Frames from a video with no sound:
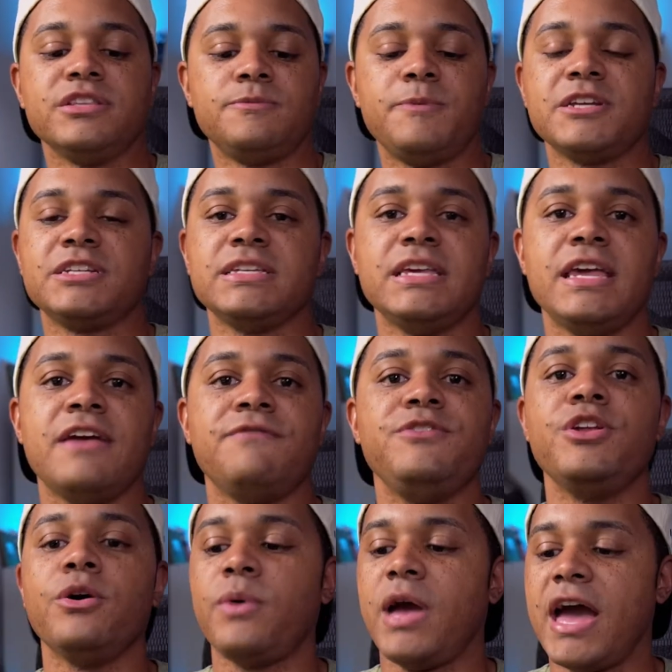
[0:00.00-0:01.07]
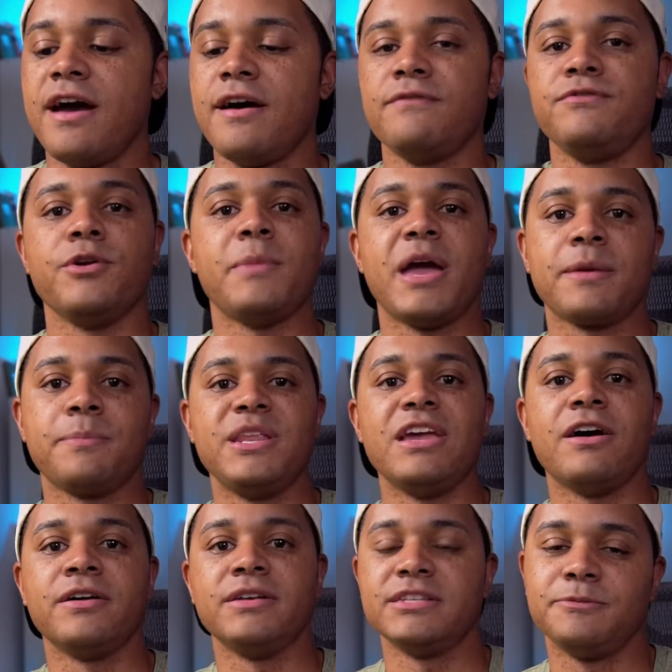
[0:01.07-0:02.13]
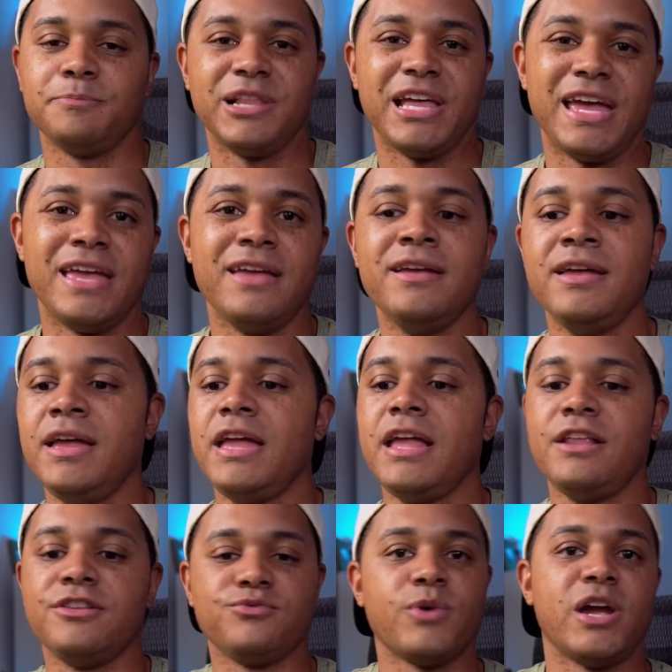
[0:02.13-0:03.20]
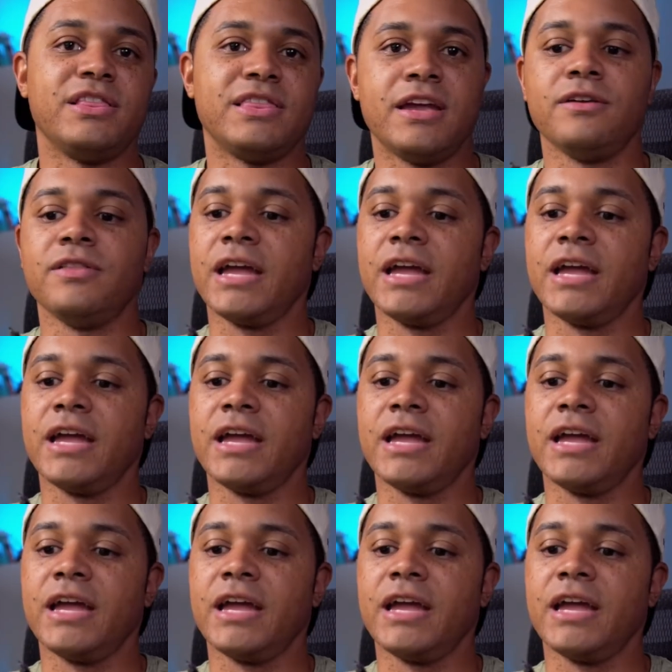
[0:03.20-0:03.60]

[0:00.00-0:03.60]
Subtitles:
especially if you don't have your Mac Mini on display and it's right there.